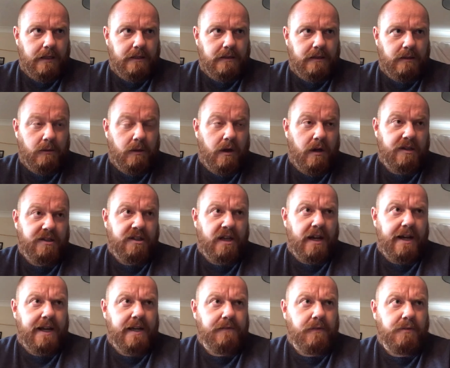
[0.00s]
so uh,
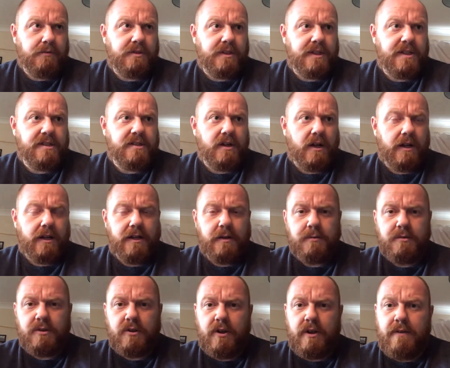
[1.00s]
Asahi have obviously decided it
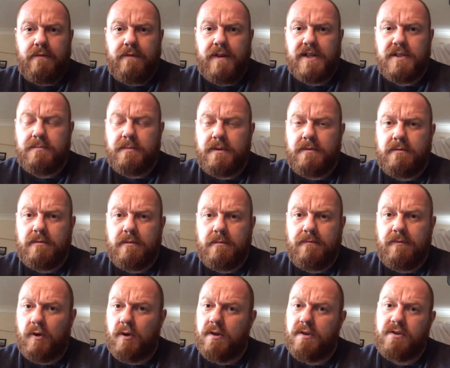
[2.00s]
was a good investment.
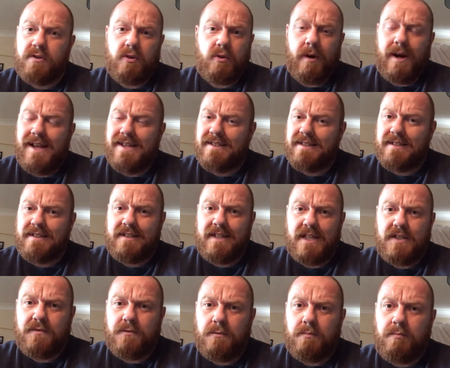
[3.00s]
Fuller's are quite
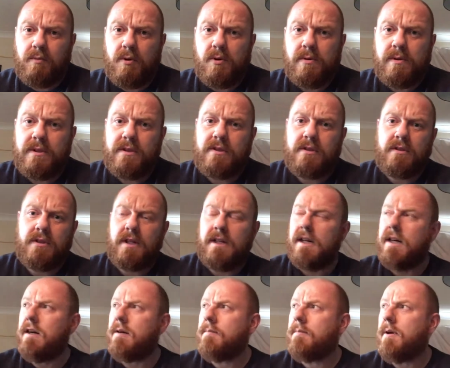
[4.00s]
successful brewers. You
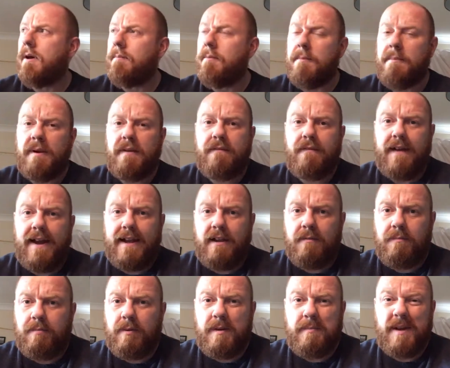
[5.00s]
know, I'm, I'm a big
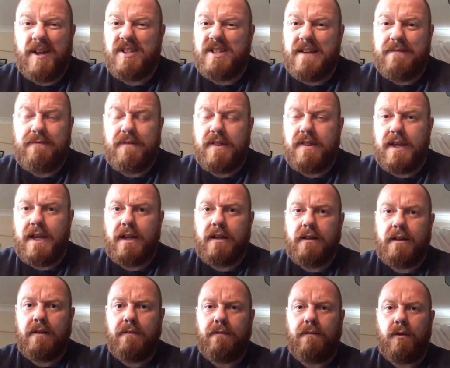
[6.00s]
fan of pretty much
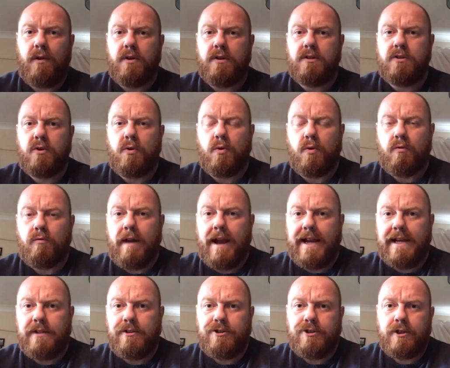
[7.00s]
everything in Fuller's core
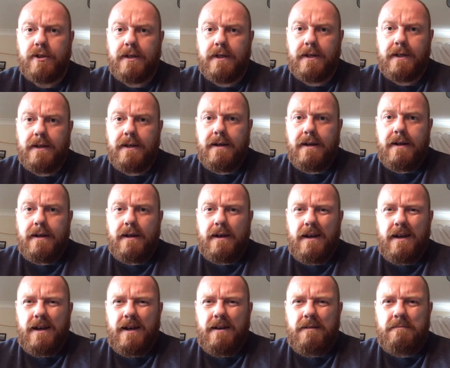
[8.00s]
range.
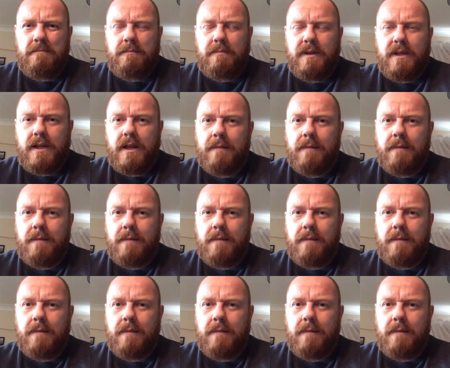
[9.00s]
Um,